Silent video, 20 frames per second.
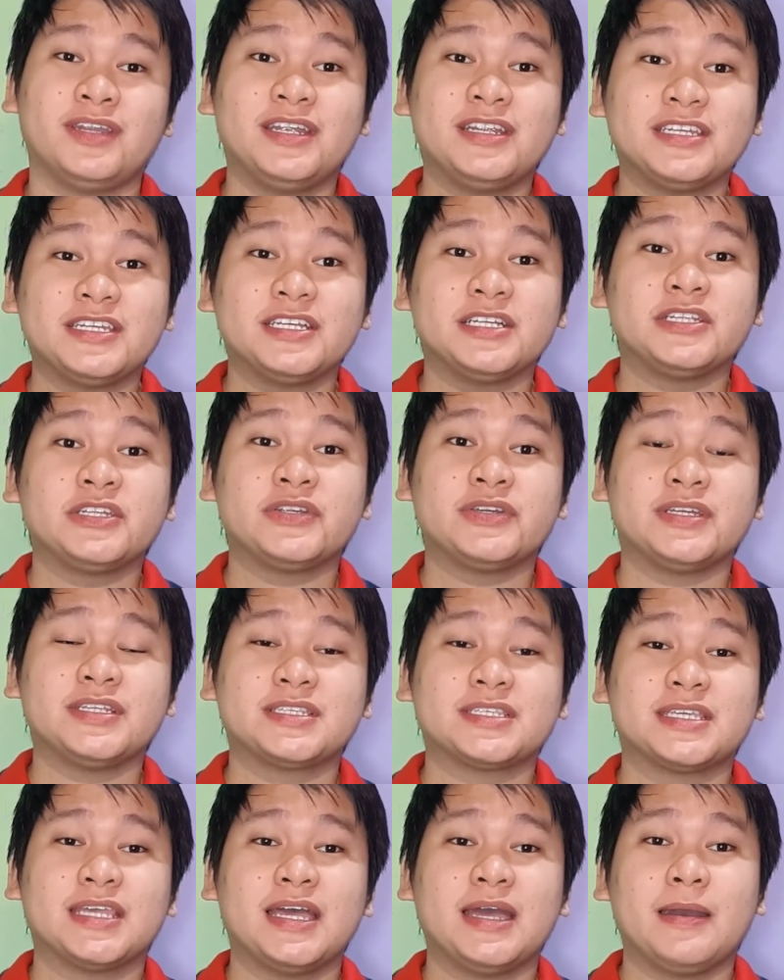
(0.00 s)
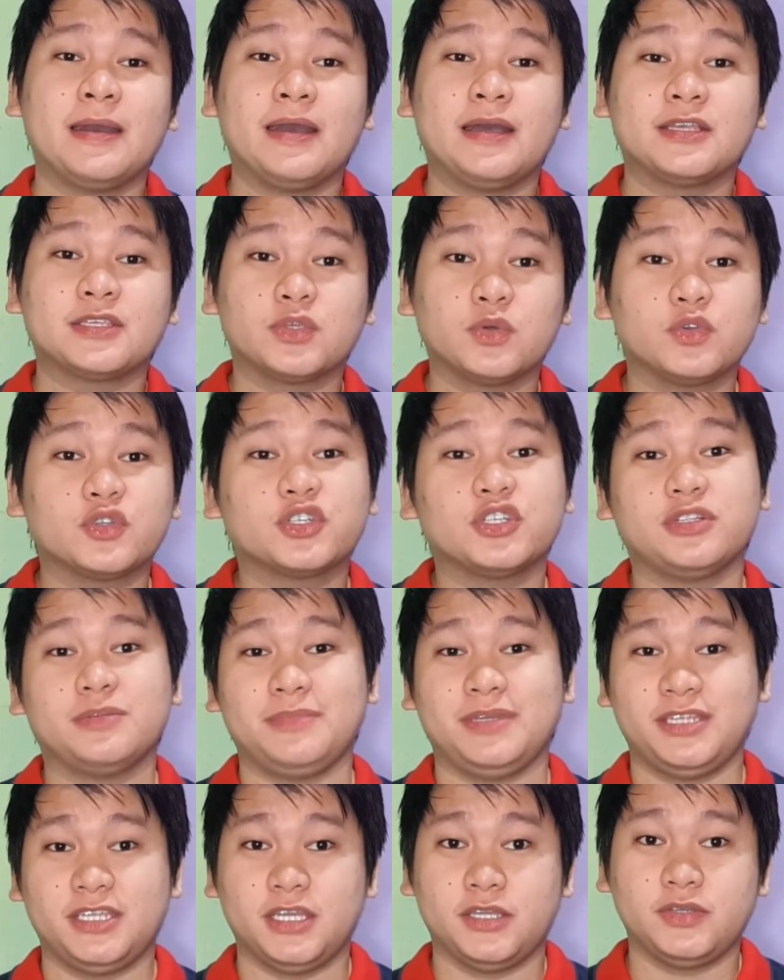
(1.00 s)
their children's social
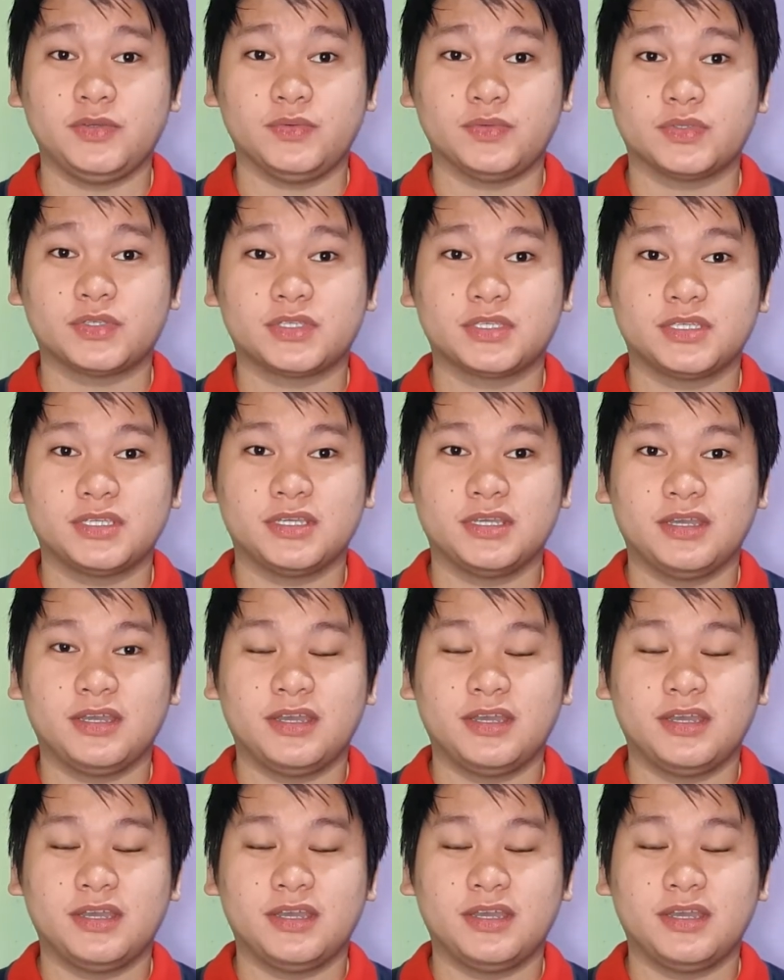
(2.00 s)
media use.